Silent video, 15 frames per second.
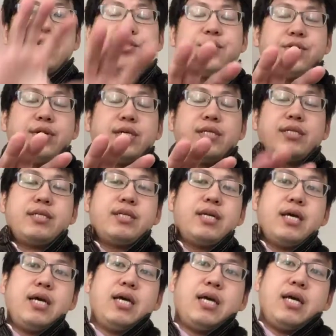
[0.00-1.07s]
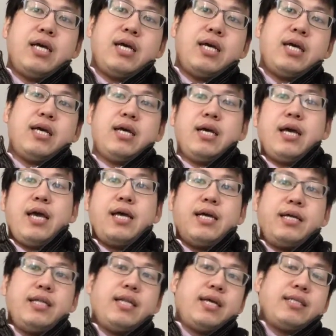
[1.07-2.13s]
natural gas,
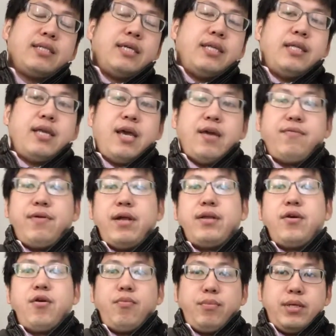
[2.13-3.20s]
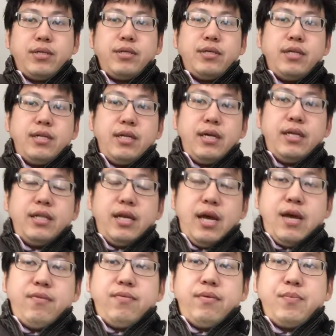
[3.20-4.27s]
index ETF and European
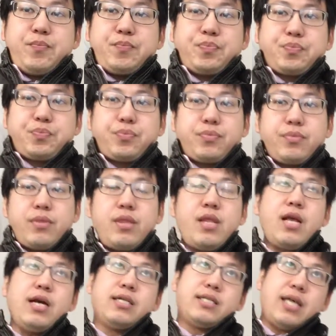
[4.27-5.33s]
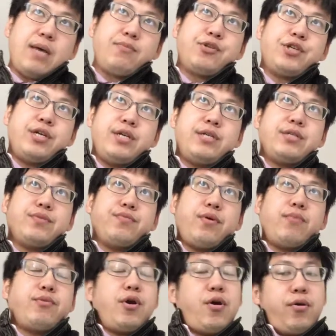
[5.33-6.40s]
ETF. Some shares
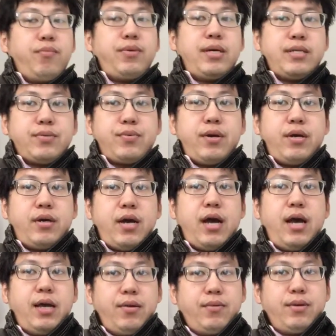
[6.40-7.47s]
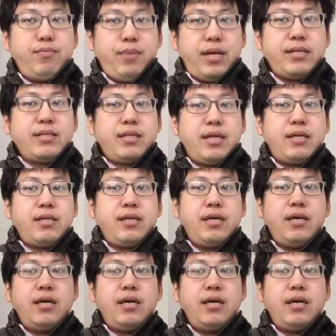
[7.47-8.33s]
from Europe as well I invested.